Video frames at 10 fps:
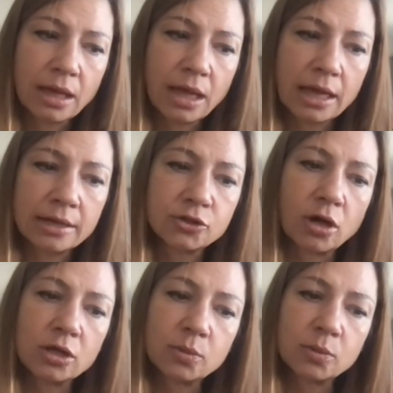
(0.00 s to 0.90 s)
I
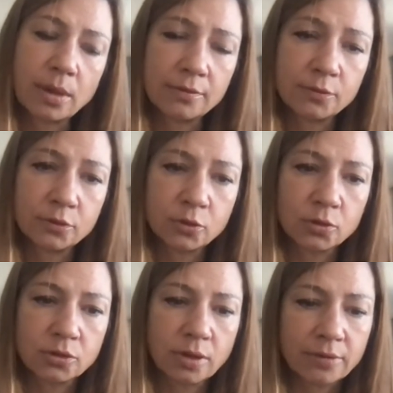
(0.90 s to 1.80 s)
joined with one foot
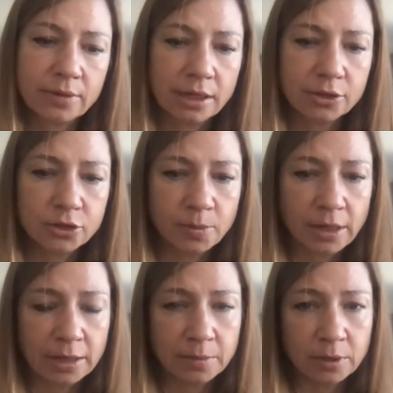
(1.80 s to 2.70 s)
also agriculture
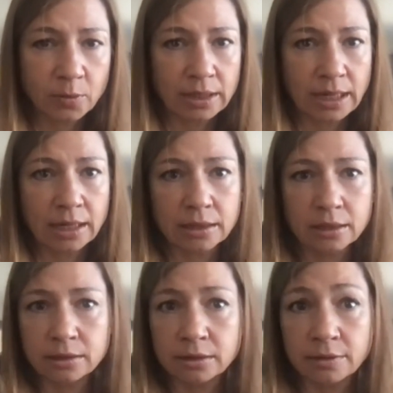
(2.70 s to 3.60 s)
department when I
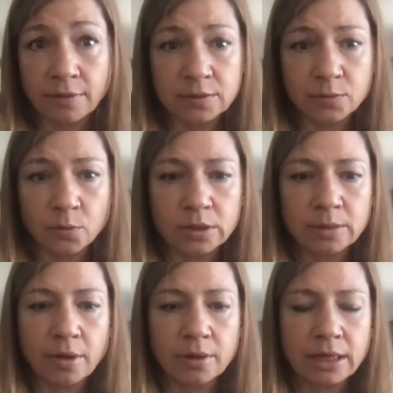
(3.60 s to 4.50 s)
learned fast forward
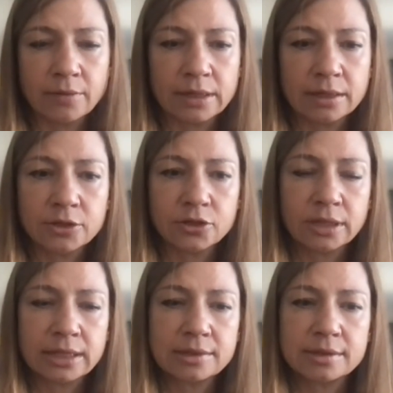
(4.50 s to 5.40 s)
about agriculture
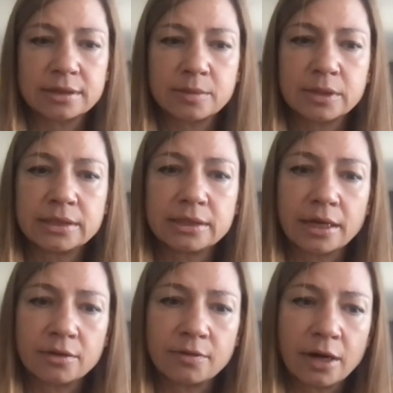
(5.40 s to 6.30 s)
and sustainability
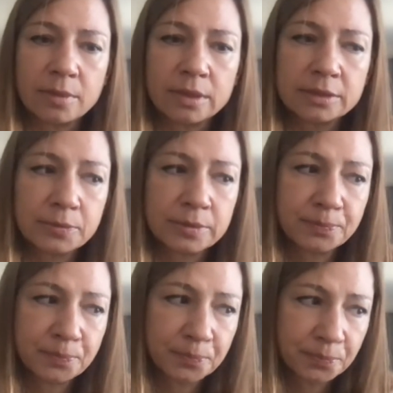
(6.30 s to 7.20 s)
and environment.
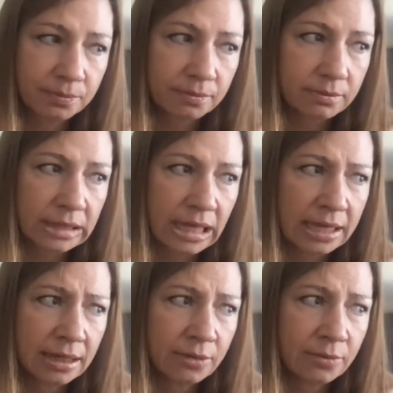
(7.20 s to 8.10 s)

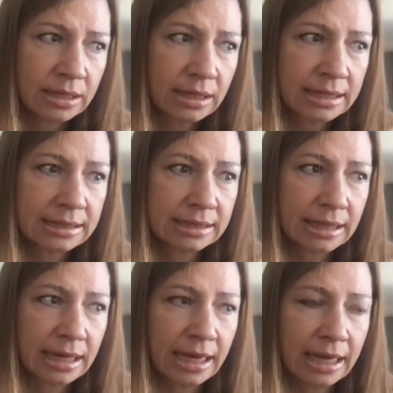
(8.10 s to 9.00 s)
And I realized that
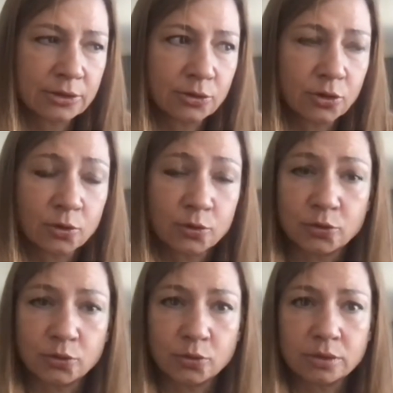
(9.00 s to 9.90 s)
I had to go
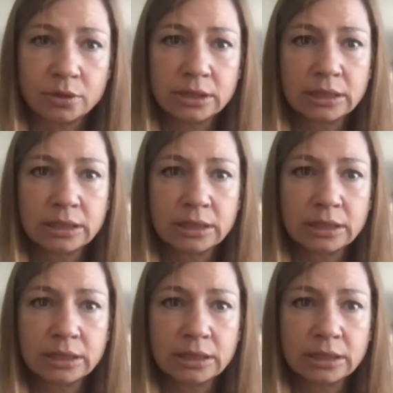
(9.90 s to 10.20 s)
to